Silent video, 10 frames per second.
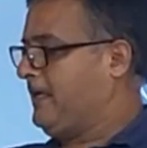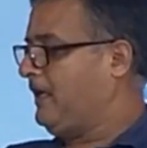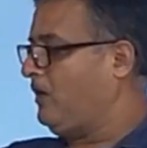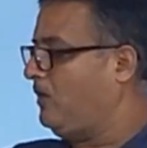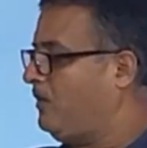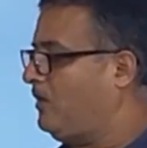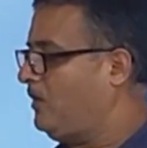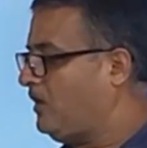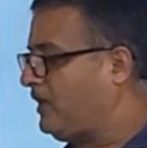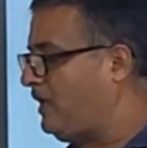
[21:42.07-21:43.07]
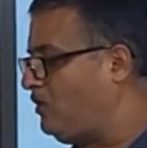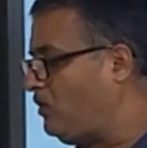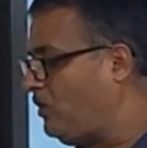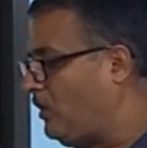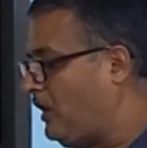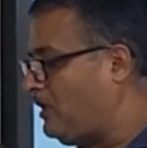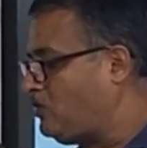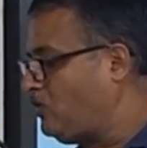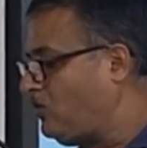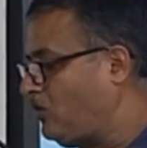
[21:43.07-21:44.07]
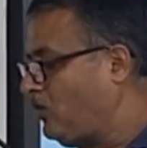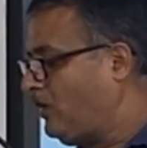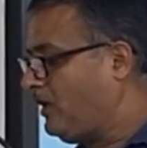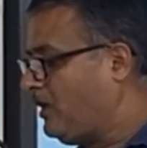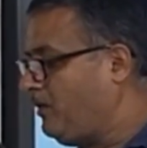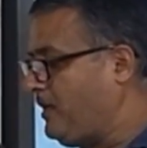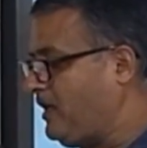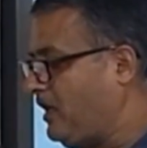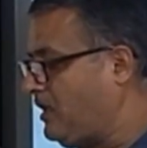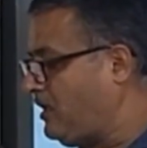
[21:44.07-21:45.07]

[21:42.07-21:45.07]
Now, can you also give me